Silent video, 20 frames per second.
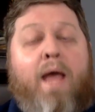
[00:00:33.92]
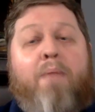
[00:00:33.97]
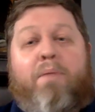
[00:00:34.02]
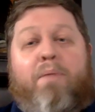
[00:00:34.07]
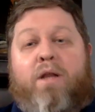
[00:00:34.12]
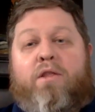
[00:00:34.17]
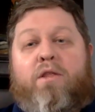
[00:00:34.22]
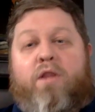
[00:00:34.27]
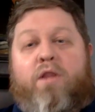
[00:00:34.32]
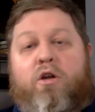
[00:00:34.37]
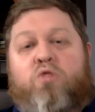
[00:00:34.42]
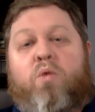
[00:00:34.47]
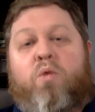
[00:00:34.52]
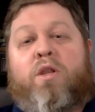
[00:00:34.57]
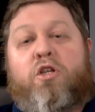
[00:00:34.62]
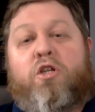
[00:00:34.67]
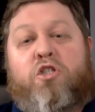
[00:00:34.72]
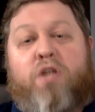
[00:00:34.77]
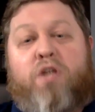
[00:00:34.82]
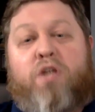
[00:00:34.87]
But there's one
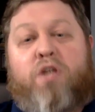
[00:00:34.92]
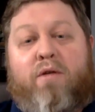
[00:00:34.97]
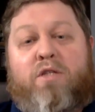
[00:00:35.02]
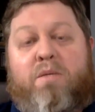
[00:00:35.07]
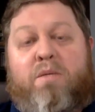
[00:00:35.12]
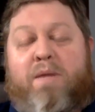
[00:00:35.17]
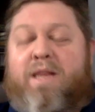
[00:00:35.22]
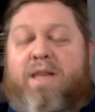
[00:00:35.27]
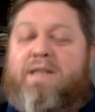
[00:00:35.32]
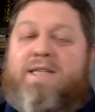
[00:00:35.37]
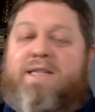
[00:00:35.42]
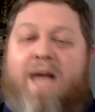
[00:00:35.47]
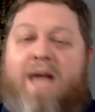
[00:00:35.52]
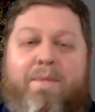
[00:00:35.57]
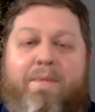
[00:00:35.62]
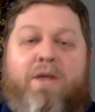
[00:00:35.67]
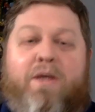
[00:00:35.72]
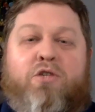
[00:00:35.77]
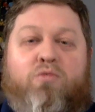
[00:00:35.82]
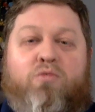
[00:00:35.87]
that stood out to me, and the
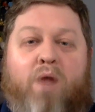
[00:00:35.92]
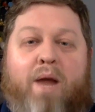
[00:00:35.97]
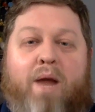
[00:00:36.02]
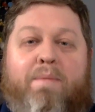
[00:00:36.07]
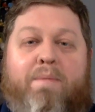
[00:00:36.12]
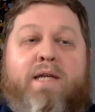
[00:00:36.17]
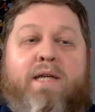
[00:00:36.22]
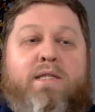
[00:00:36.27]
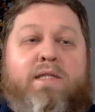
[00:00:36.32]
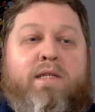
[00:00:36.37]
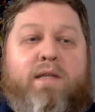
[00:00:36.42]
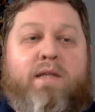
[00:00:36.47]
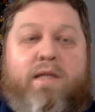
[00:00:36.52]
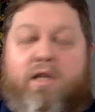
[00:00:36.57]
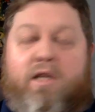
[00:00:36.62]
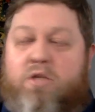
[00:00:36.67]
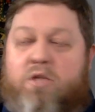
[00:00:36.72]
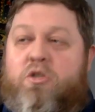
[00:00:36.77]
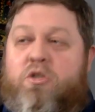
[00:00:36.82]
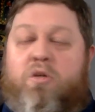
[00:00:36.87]
timing is right because
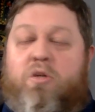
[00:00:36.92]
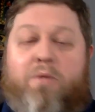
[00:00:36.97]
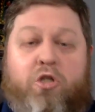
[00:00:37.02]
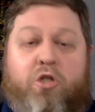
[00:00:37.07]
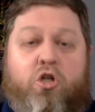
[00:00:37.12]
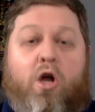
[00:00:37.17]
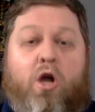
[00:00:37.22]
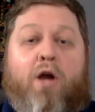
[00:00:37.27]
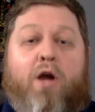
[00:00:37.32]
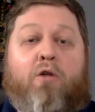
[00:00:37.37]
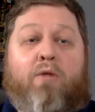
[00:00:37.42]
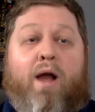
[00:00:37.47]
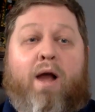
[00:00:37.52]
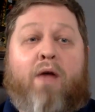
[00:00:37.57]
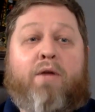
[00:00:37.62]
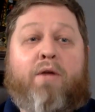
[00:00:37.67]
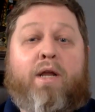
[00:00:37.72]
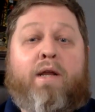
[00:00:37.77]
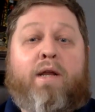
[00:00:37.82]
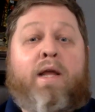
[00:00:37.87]
there's been so much talk
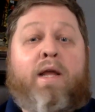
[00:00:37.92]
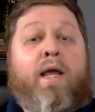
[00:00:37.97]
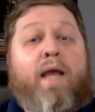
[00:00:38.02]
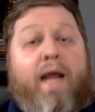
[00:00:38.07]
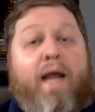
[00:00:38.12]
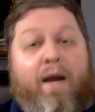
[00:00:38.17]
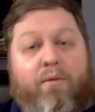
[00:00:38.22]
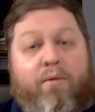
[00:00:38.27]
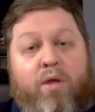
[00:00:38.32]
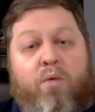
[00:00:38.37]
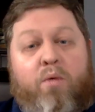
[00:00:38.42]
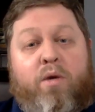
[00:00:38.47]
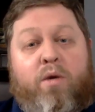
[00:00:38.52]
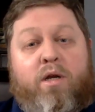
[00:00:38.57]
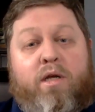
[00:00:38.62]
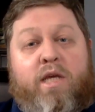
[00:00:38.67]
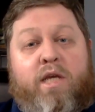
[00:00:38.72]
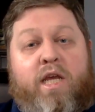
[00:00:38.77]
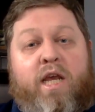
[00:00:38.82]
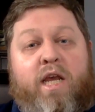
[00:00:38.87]
around it. And I really want
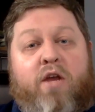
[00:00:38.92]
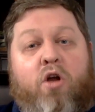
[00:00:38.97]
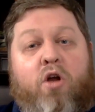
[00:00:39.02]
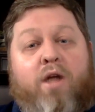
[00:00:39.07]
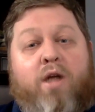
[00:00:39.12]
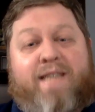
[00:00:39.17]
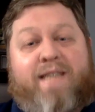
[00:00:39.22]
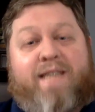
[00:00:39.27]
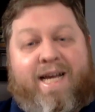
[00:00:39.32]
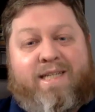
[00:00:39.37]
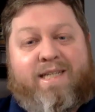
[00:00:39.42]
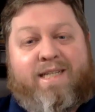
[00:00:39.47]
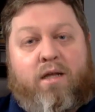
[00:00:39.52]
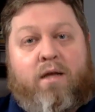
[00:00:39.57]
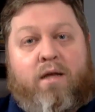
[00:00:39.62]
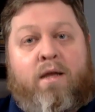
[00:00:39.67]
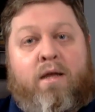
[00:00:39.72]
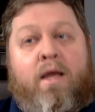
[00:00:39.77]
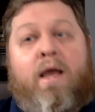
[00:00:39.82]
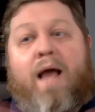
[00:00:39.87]
to key in on Tesla.